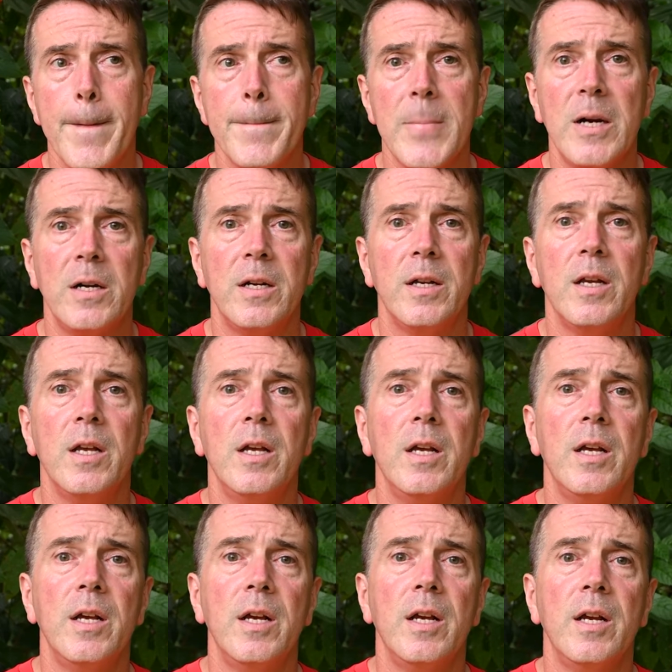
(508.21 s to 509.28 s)
but
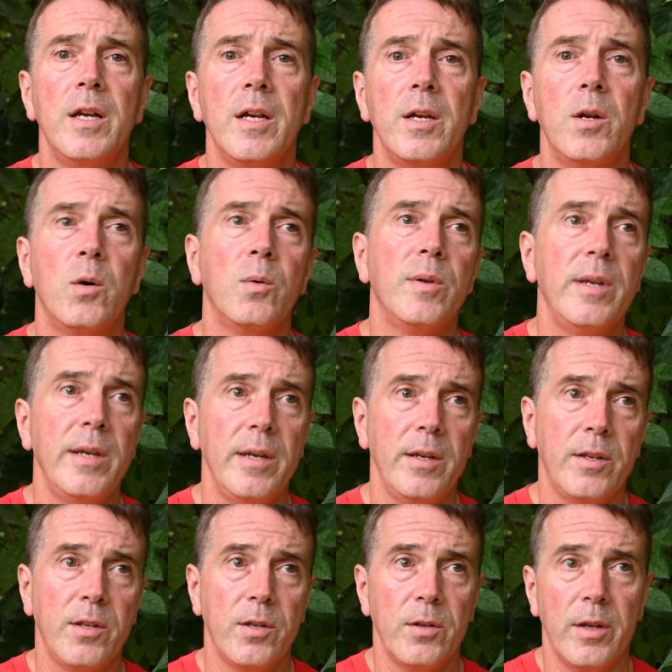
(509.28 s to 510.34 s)
you don't
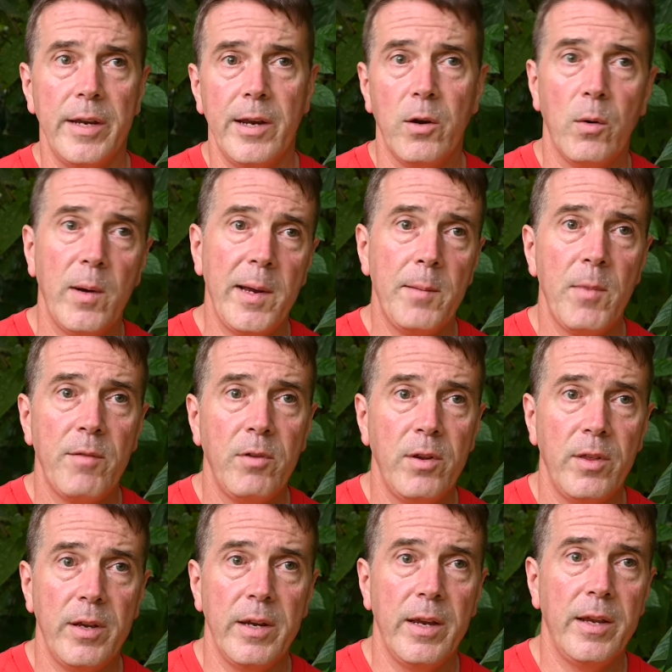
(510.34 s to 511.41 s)
need to like cram
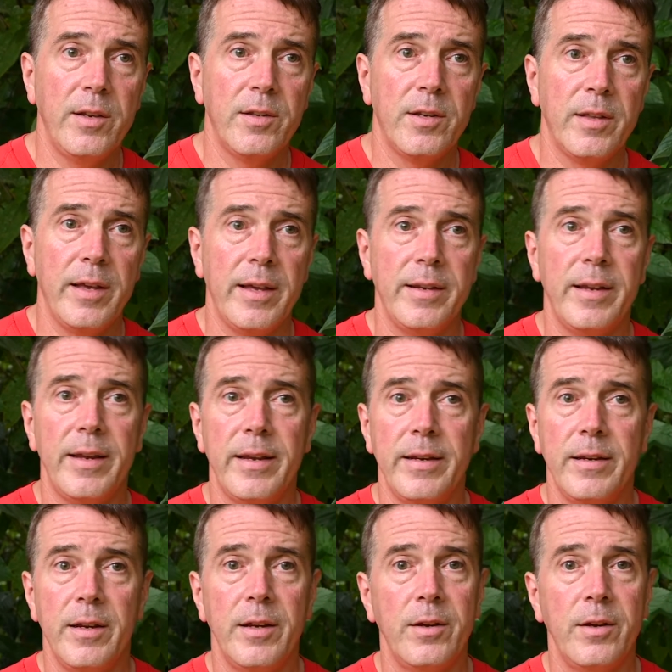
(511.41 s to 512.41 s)
everything into that day.